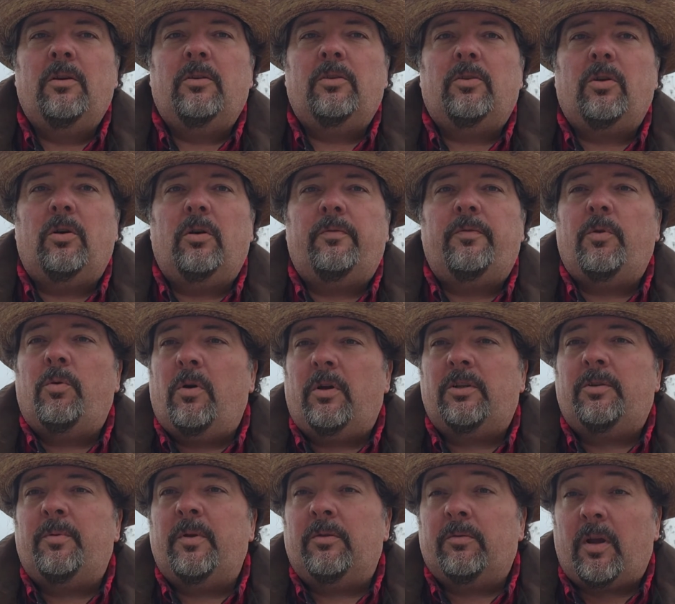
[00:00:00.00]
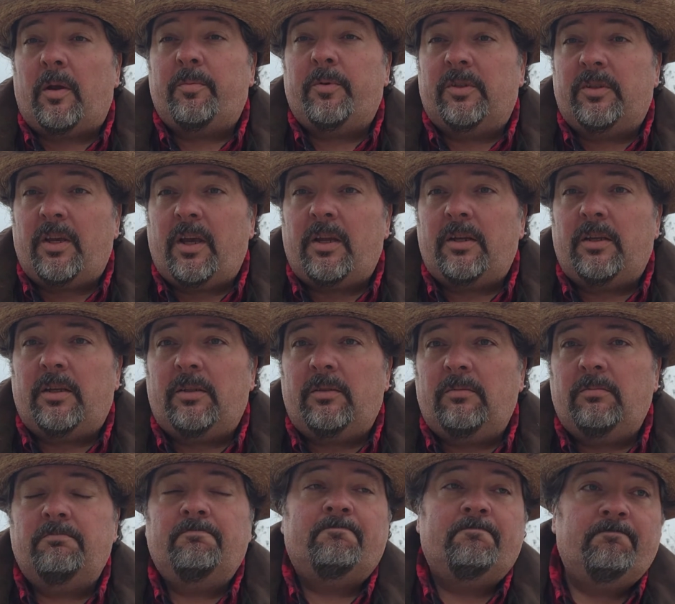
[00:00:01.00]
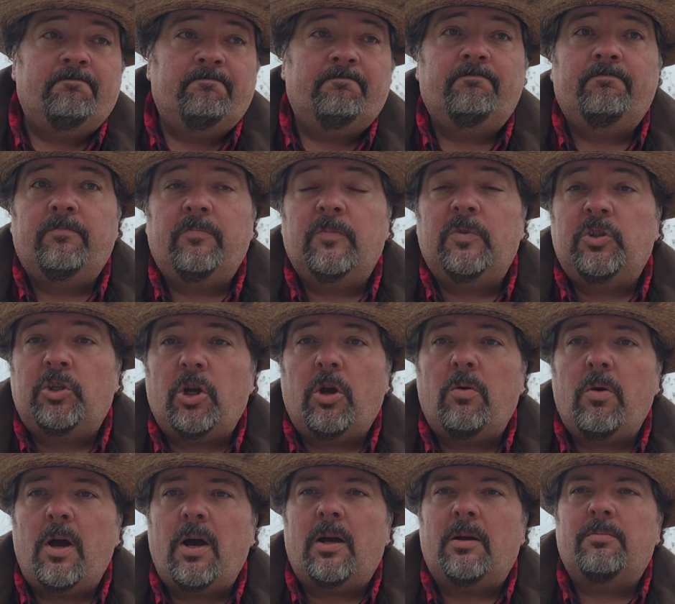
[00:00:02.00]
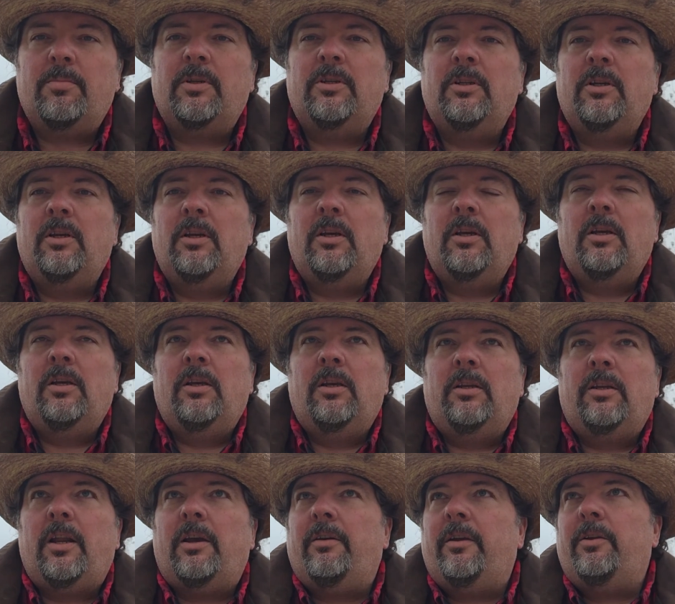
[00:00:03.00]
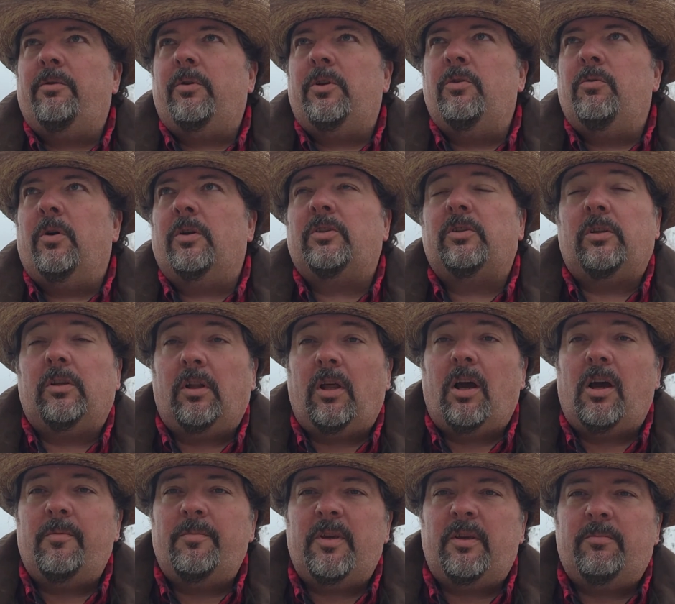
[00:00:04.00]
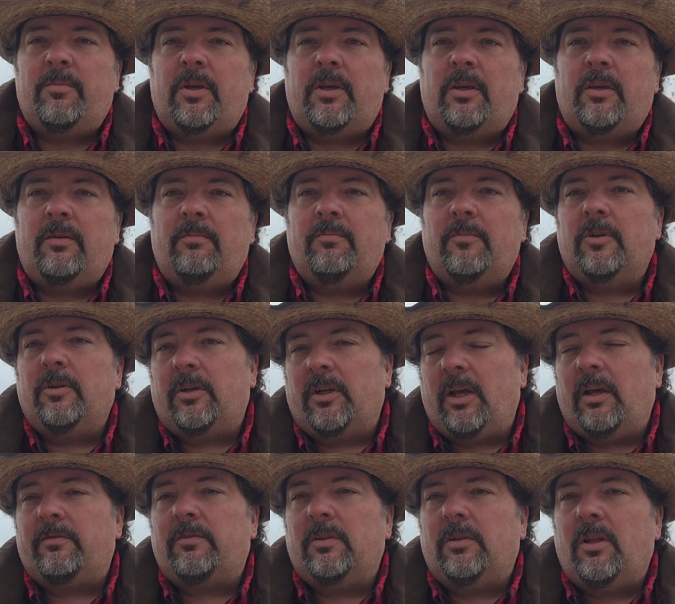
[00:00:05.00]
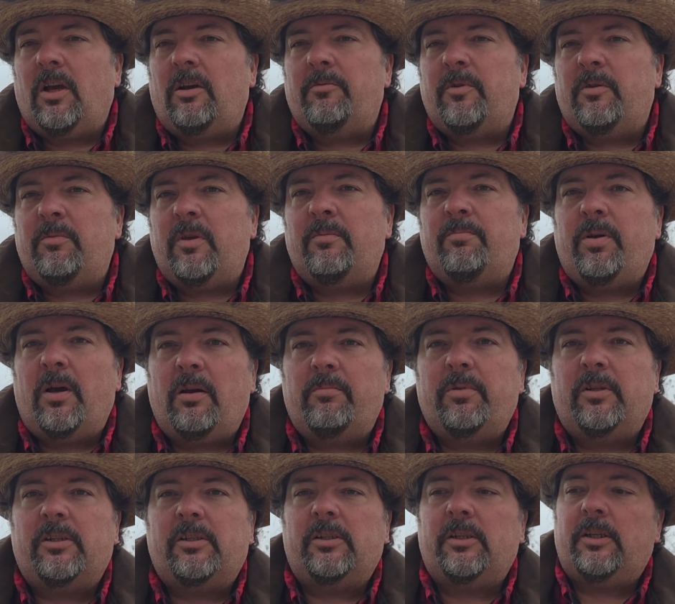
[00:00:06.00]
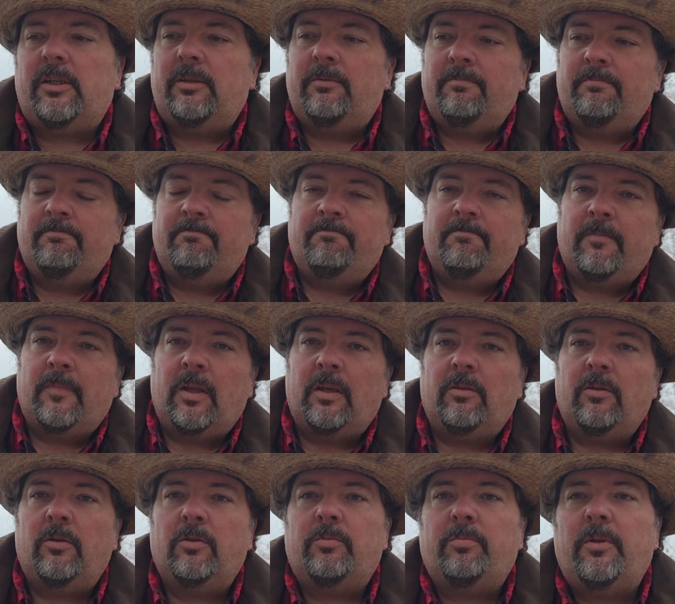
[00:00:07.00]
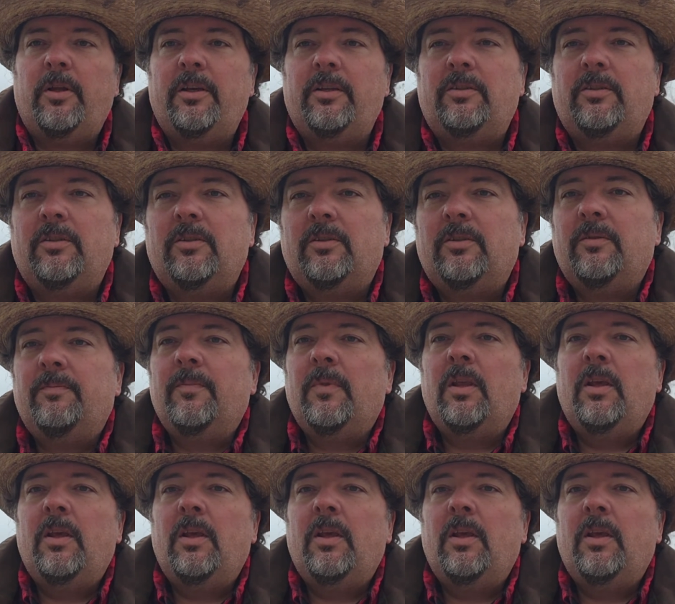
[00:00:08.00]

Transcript: So if you want to be represented, show up. Now, anyone who wants to lobby me, they're going to have to lobby me publicly in those places.